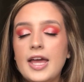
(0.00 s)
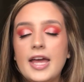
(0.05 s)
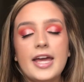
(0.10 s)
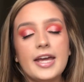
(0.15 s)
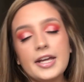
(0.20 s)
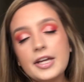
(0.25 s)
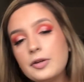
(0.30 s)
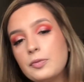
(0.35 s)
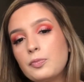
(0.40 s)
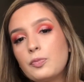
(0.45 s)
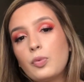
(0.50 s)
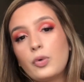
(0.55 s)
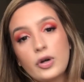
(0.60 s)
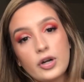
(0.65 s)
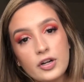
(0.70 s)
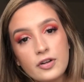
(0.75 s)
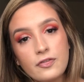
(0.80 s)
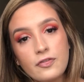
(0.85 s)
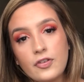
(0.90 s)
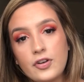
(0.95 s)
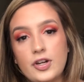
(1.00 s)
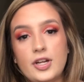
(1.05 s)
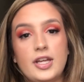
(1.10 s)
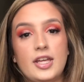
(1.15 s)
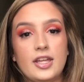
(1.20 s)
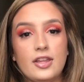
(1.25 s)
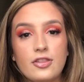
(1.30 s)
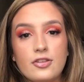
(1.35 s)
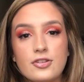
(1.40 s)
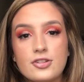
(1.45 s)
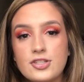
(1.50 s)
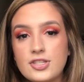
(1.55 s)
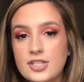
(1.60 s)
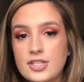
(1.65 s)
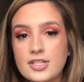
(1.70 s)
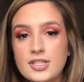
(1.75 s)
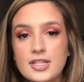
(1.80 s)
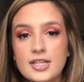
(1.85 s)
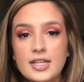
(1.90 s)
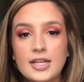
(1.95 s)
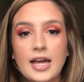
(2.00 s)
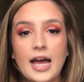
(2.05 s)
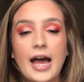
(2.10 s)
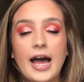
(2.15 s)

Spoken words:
It could work for either season.